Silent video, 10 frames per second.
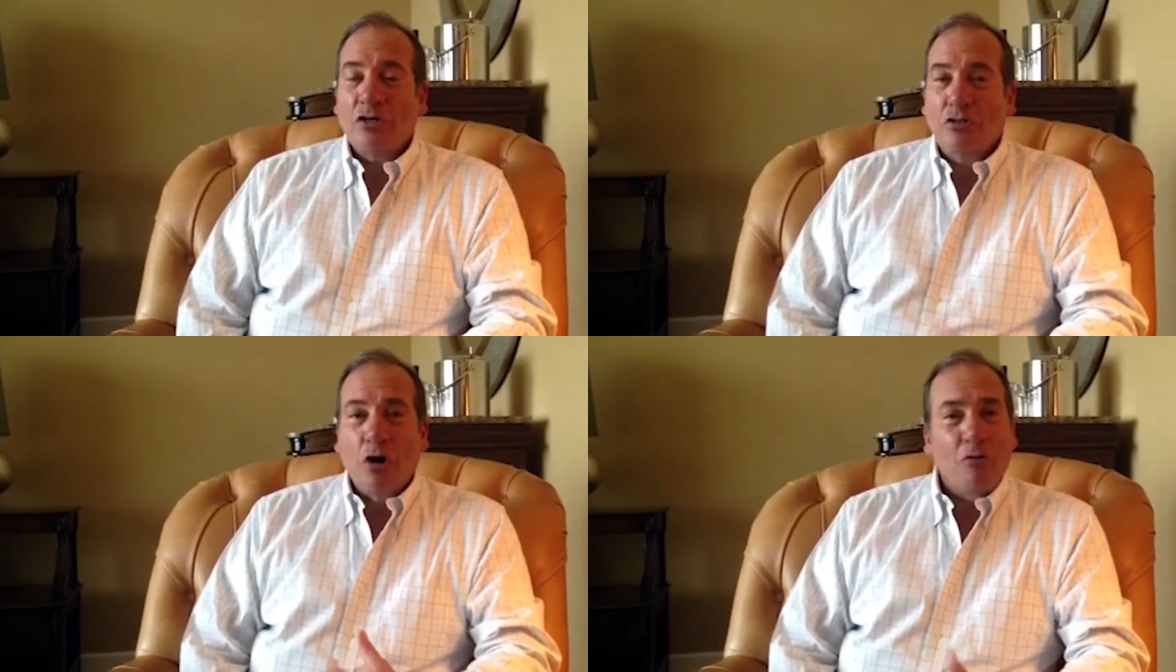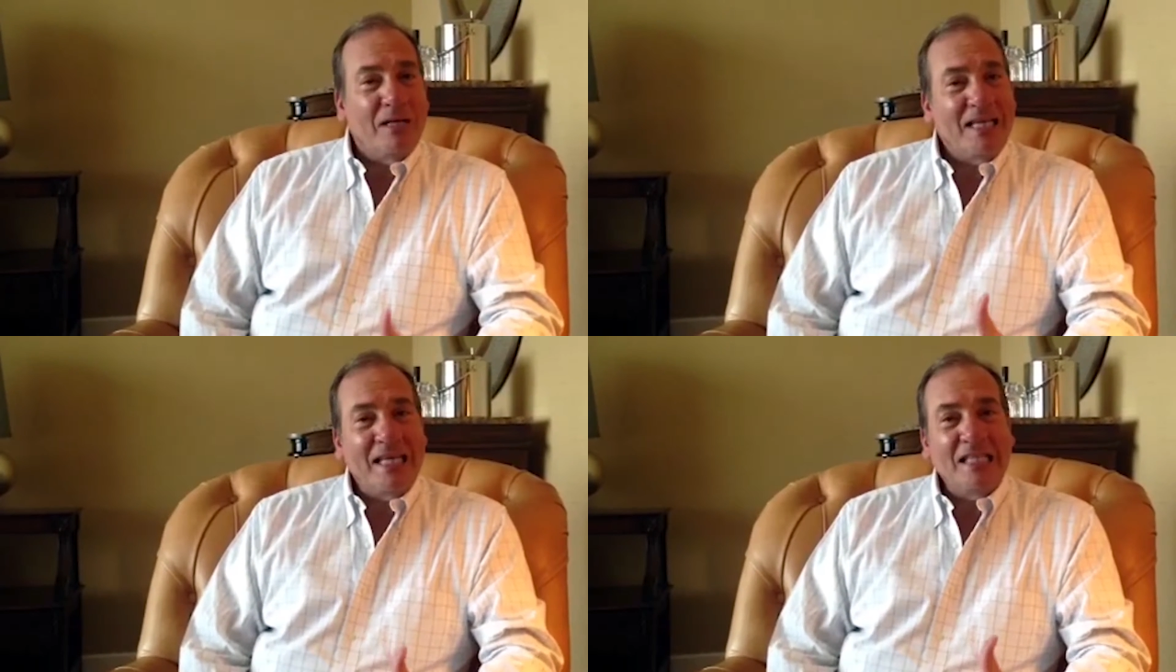
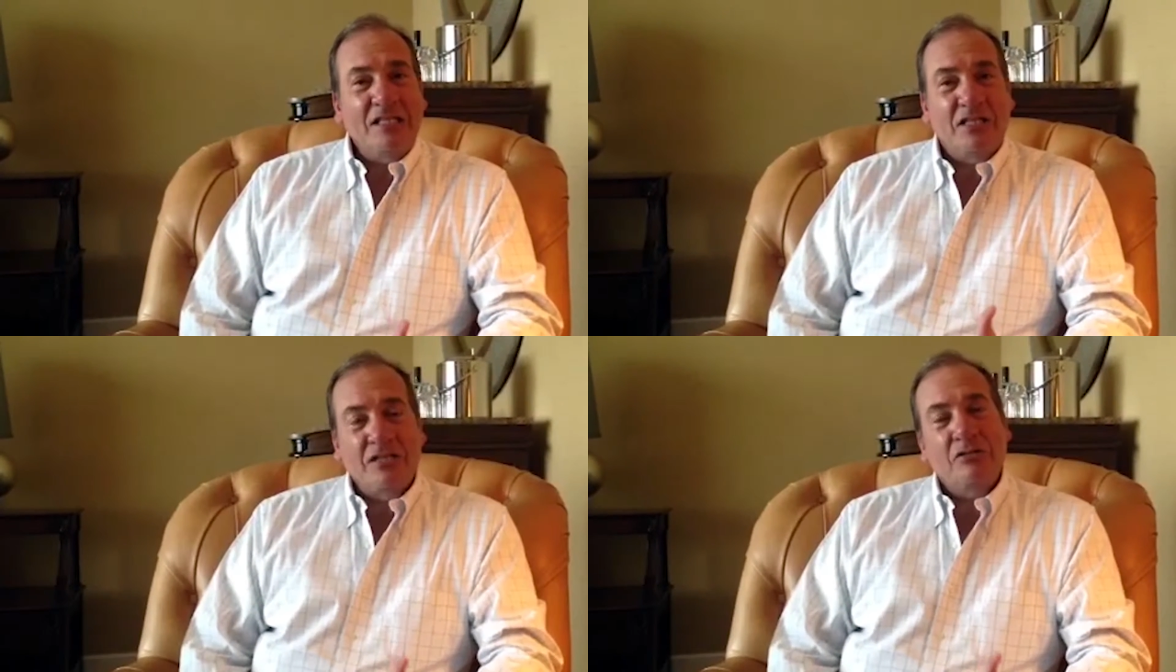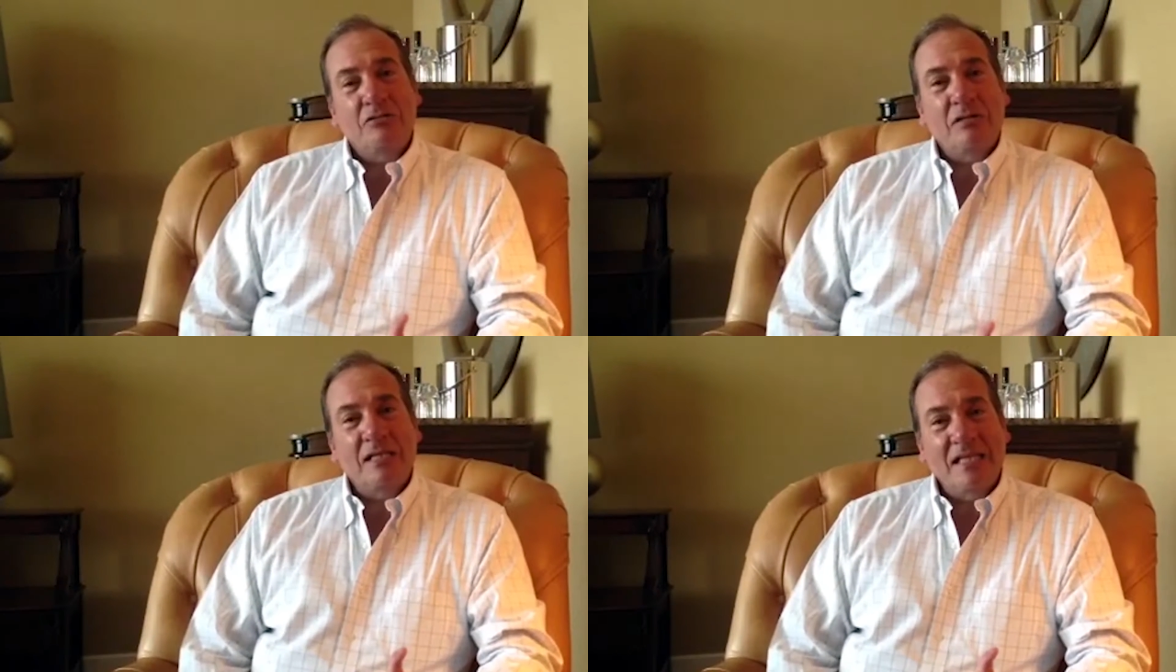going
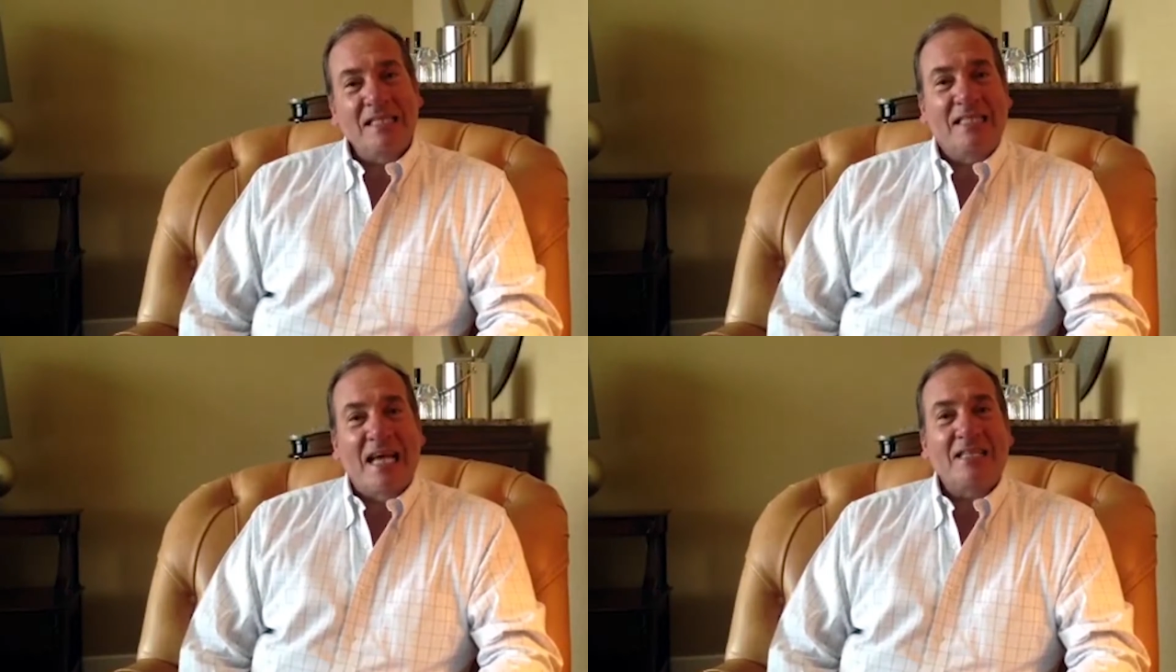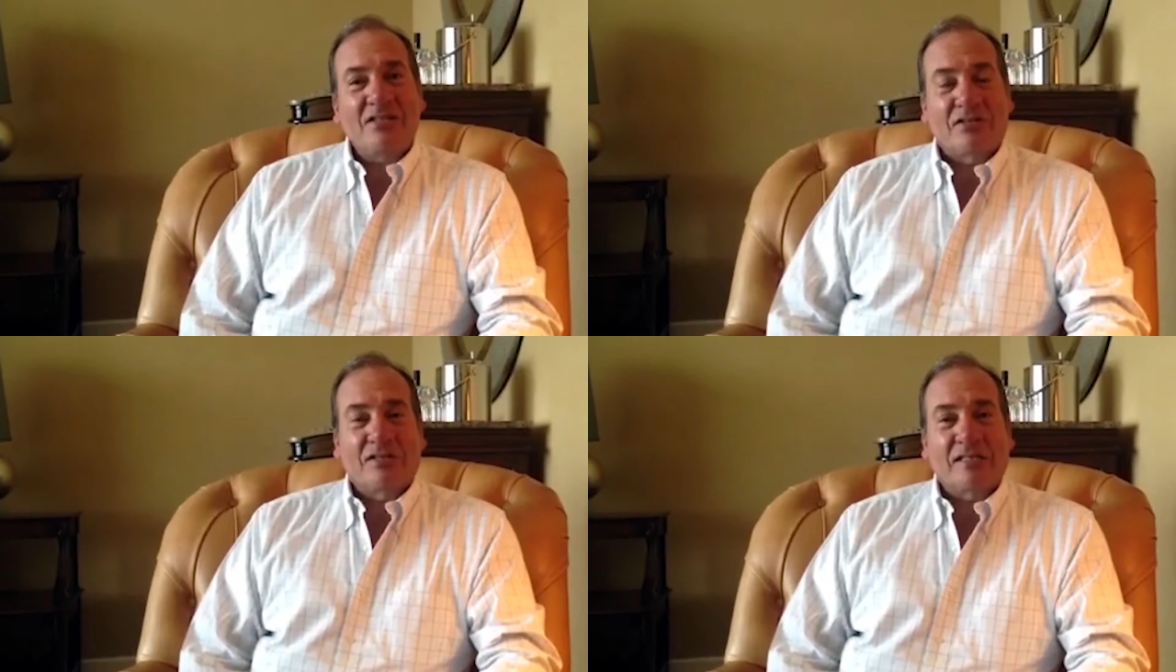into the
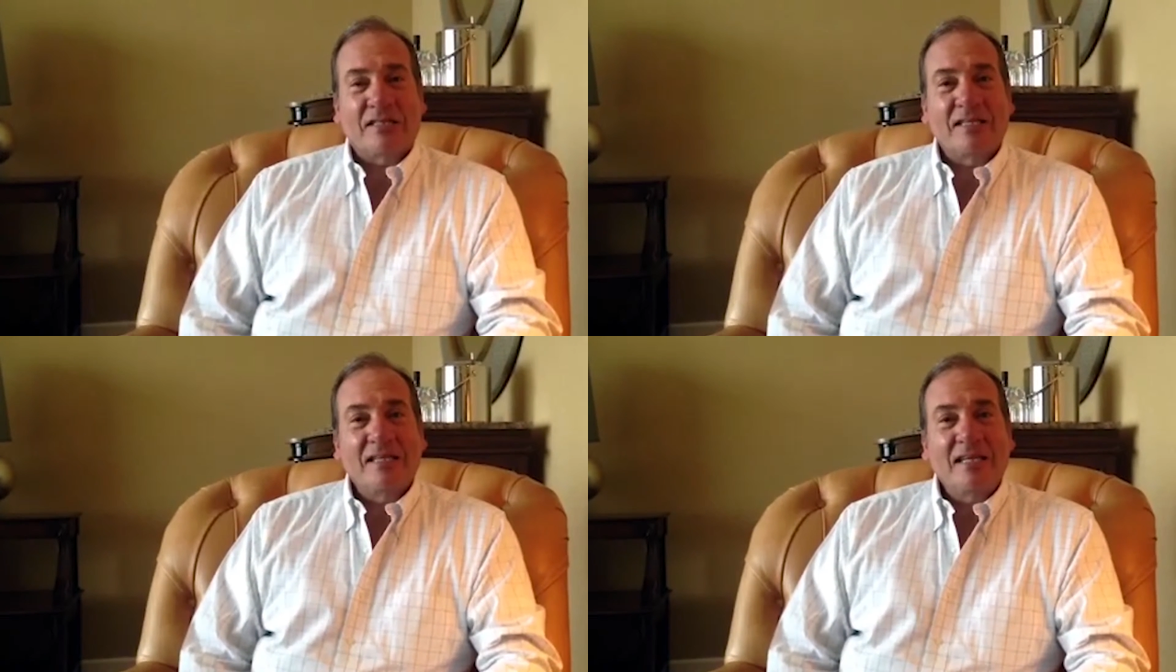desert